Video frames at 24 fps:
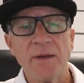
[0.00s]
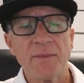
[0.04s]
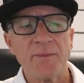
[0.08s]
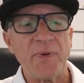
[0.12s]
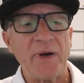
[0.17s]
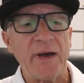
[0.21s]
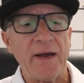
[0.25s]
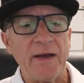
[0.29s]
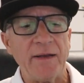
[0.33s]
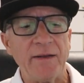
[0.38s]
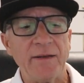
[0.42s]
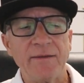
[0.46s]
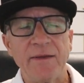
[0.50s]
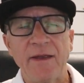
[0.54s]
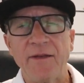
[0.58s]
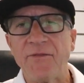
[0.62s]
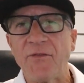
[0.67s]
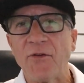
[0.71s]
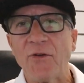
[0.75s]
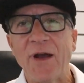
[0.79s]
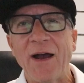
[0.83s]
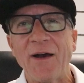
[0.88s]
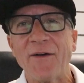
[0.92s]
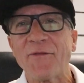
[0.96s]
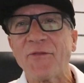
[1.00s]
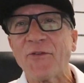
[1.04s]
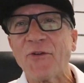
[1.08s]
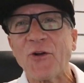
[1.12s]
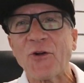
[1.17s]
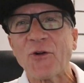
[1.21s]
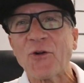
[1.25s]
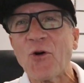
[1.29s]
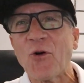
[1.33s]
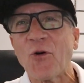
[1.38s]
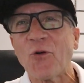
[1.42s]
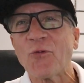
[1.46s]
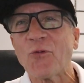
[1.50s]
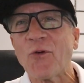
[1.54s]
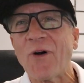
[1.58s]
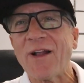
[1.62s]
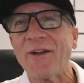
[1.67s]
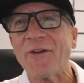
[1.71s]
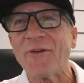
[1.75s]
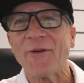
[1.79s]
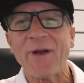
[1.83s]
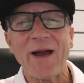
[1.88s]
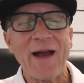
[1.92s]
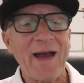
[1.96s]
but if you're out for a cold
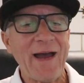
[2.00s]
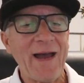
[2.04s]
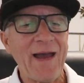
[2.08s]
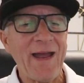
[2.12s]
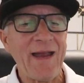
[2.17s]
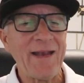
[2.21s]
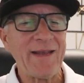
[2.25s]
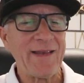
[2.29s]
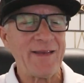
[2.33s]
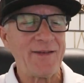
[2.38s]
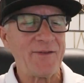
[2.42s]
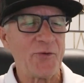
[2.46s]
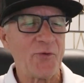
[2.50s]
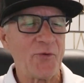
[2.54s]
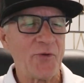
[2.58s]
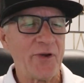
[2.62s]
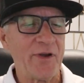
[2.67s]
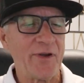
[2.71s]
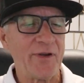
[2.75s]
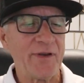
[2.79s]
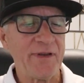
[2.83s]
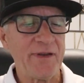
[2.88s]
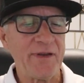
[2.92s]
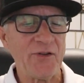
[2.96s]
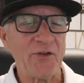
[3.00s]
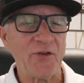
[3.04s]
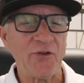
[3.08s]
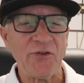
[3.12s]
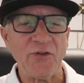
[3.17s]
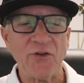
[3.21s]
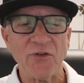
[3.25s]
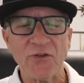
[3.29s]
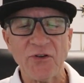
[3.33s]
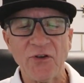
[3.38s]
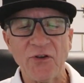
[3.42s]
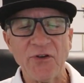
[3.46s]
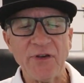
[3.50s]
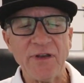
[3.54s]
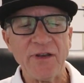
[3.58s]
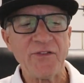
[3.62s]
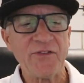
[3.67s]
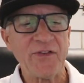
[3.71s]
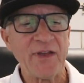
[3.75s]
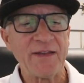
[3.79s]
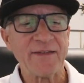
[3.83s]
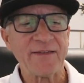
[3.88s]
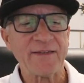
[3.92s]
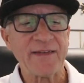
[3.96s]
water ride or you're learning
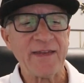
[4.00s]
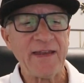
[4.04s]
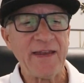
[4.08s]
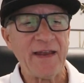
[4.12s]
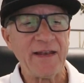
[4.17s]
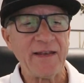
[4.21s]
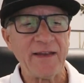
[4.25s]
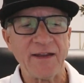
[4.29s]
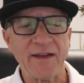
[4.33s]
jet skiing,